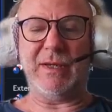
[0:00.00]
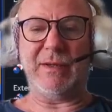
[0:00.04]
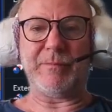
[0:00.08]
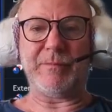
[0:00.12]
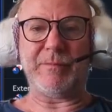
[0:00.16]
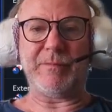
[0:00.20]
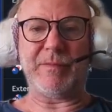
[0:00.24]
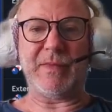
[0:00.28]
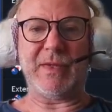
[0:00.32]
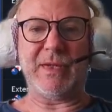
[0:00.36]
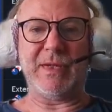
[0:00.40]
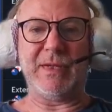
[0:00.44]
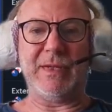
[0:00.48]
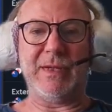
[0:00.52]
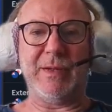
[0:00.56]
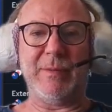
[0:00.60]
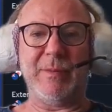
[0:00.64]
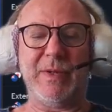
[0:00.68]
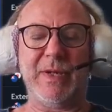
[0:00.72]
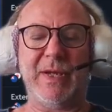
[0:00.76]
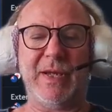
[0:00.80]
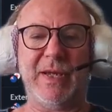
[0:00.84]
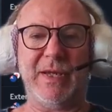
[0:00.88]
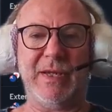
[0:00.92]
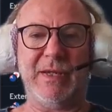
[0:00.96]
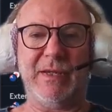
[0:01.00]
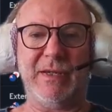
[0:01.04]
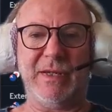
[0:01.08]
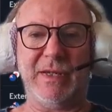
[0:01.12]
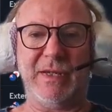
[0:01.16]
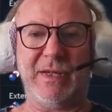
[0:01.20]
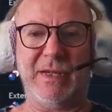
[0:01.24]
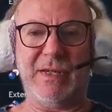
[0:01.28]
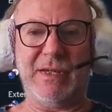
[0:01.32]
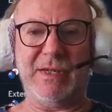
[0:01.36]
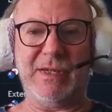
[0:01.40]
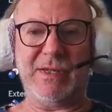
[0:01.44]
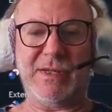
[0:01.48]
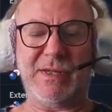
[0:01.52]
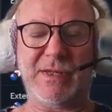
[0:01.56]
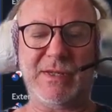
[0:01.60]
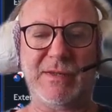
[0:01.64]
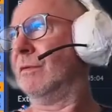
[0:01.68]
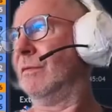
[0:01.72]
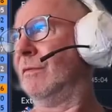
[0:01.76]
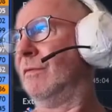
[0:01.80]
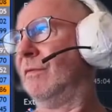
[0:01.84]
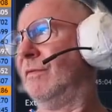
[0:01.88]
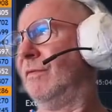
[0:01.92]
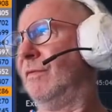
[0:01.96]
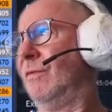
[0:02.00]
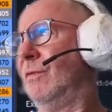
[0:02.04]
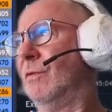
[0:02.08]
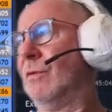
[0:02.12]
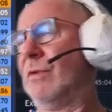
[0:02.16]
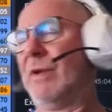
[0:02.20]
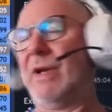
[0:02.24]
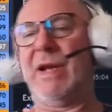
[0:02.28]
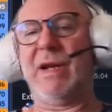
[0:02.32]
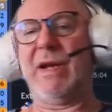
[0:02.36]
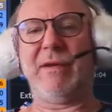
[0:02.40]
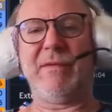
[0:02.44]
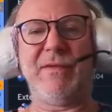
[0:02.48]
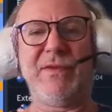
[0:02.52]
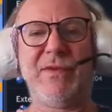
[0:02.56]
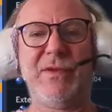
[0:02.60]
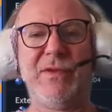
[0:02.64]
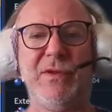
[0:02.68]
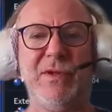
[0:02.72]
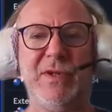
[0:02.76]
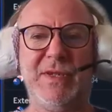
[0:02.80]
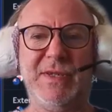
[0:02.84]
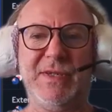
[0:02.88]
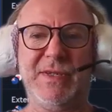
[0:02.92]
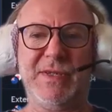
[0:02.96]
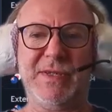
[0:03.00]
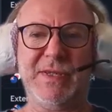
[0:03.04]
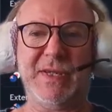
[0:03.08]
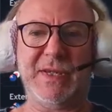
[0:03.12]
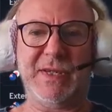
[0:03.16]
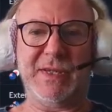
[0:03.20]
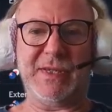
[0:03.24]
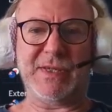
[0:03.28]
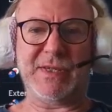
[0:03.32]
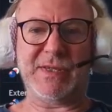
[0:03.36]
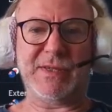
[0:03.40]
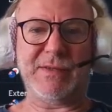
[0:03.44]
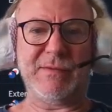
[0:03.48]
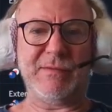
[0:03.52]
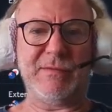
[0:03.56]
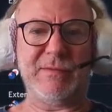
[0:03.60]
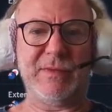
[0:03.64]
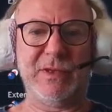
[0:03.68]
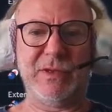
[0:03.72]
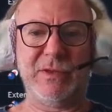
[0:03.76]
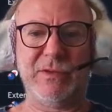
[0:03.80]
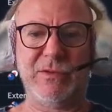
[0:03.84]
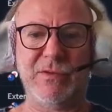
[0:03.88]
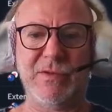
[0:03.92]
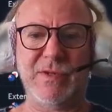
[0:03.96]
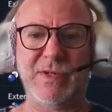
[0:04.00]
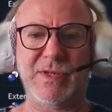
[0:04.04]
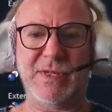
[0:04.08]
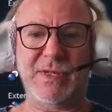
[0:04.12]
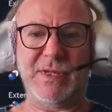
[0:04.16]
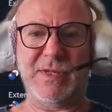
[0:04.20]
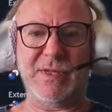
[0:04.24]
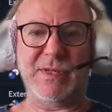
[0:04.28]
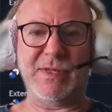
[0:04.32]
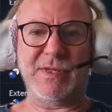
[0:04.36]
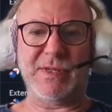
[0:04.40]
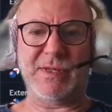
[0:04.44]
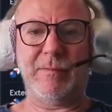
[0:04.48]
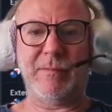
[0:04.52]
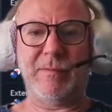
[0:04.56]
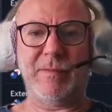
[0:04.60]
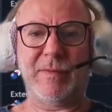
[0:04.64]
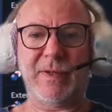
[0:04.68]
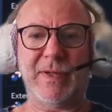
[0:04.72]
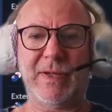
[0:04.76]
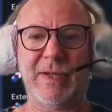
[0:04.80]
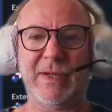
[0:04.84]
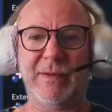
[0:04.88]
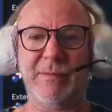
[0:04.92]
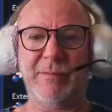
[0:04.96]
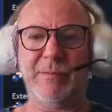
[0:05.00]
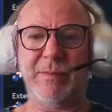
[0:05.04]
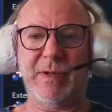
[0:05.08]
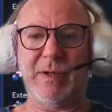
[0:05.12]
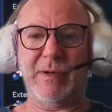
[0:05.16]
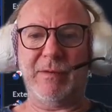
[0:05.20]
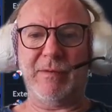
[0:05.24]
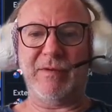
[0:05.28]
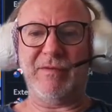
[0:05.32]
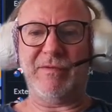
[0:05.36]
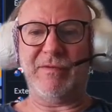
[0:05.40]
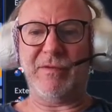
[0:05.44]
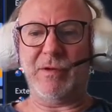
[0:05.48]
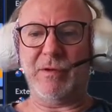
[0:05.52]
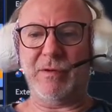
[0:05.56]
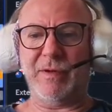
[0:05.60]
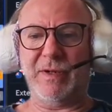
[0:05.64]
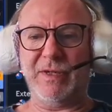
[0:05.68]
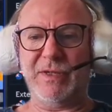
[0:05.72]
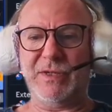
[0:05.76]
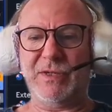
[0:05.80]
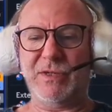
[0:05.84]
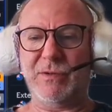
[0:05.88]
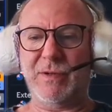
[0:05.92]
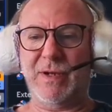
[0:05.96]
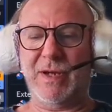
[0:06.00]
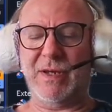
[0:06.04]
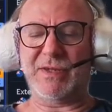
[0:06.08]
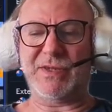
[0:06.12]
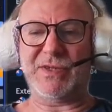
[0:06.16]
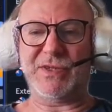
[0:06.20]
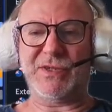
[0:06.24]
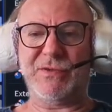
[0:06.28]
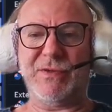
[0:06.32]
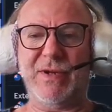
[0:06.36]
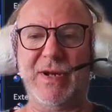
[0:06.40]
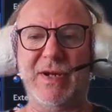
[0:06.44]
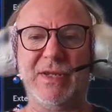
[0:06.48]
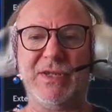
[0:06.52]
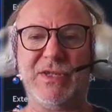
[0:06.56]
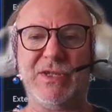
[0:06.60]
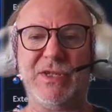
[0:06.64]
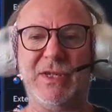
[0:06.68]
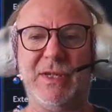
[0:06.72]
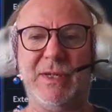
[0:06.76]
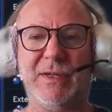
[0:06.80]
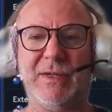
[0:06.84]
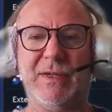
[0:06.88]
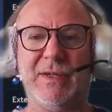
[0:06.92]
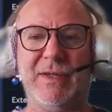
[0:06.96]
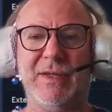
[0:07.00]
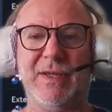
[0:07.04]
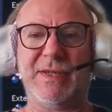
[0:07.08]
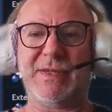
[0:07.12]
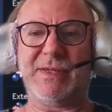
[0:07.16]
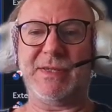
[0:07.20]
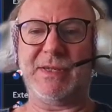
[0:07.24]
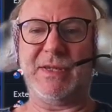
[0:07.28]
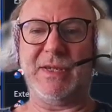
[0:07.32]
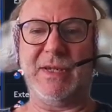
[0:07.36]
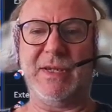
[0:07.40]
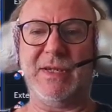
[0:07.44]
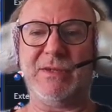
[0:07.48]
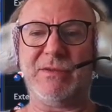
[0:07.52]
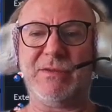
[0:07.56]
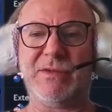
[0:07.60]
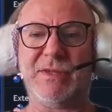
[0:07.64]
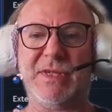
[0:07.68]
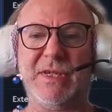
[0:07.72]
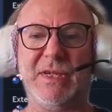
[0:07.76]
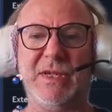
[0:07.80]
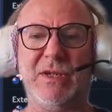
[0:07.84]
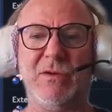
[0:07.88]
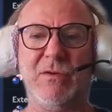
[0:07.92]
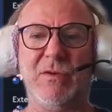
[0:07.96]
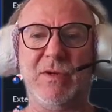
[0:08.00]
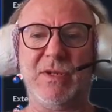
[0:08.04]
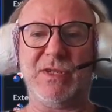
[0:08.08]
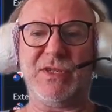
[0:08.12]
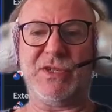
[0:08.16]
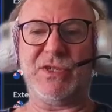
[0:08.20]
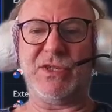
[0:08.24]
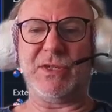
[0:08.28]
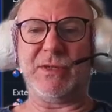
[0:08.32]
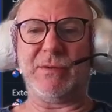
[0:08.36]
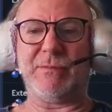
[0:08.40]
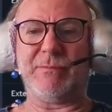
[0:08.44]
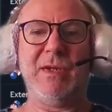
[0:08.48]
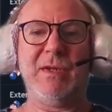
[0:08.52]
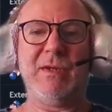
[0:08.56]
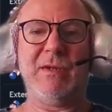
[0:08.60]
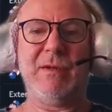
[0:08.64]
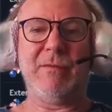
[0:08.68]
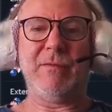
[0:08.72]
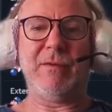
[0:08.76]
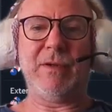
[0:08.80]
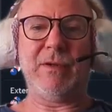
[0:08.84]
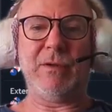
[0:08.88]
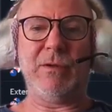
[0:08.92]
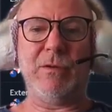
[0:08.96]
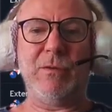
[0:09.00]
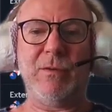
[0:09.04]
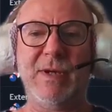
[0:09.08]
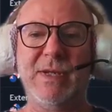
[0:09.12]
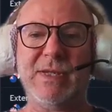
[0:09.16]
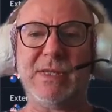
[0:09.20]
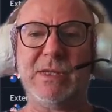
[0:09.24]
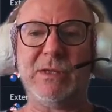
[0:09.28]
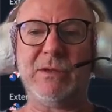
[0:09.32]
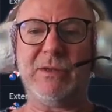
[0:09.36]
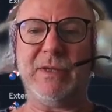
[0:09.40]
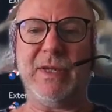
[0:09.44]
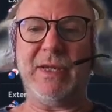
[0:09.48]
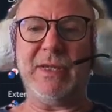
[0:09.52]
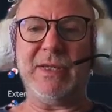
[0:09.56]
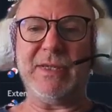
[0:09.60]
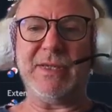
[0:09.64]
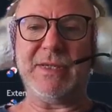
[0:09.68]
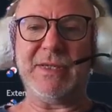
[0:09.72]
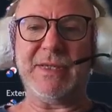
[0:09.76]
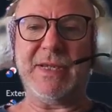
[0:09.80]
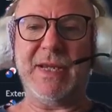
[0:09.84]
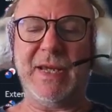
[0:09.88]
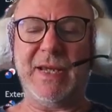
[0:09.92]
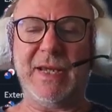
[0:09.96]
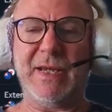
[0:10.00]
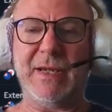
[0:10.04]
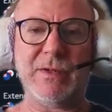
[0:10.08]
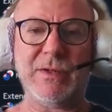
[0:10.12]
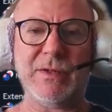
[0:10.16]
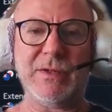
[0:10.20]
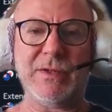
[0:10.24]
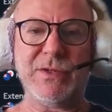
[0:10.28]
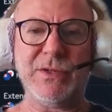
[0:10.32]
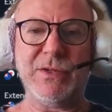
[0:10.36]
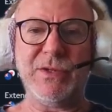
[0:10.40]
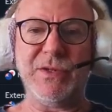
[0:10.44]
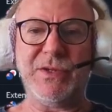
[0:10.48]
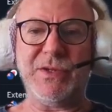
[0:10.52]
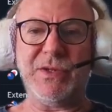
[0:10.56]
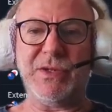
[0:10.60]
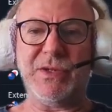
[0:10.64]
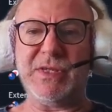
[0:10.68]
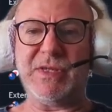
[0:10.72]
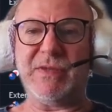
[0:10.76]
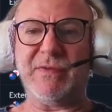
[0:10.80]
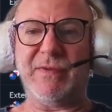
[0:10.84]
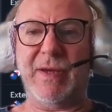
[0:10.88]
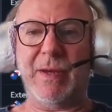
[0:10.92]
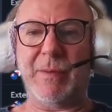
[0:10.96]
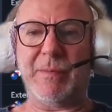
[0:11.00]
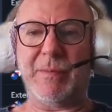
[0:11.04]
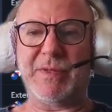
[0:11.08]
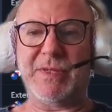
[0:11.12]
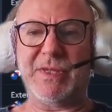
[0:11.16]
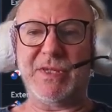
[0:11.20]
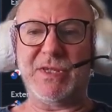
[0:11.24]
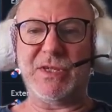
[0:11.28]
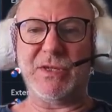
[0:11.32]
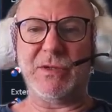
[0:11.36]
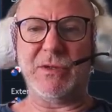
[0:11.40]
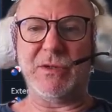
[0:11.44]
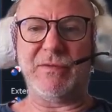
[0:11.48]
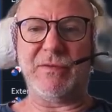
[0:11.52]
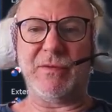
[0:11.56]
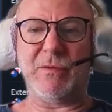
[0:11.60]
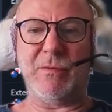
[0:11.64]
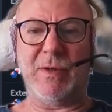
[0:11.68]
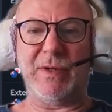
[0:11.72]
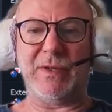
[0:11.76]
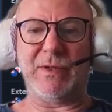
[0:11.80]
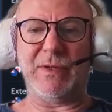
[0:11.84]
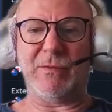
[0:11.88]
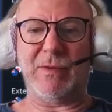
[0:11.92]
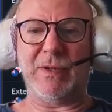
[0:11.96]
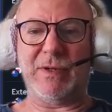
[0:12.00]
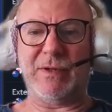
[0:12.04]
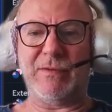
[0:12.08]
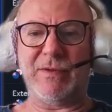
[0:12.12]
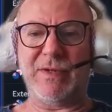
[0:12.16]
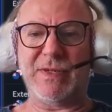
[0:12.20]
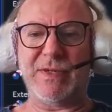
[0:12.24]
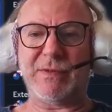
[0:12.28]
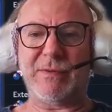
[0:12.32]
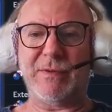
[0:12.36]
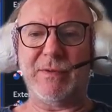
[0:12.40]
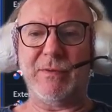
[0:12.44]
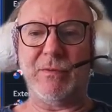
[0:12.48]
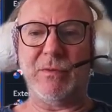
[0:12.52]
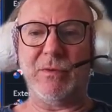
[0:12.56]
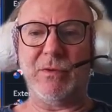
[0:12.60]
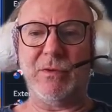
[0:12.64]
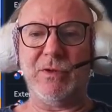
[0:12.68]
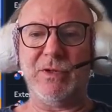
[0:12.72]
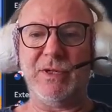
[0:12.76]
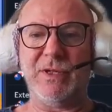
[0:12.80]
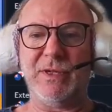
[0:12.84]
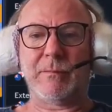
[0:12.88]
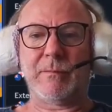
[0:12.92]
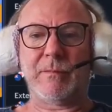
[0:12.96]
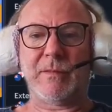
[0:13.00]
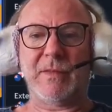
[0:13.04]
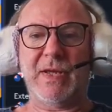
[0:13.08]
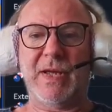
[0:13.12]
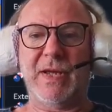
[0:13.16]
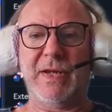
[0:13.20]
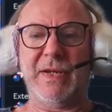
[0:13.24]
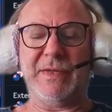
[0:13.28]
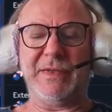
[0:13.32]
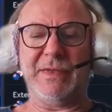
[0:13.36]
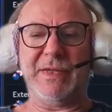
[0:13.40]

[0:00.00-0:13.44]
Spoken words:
eliminate these 4 out of 36 losers, okay, by referring to our strategy? You know, that's an interesting question. We're always looking to take 2/3 of our position off at 1-to-1 risk reward, and at that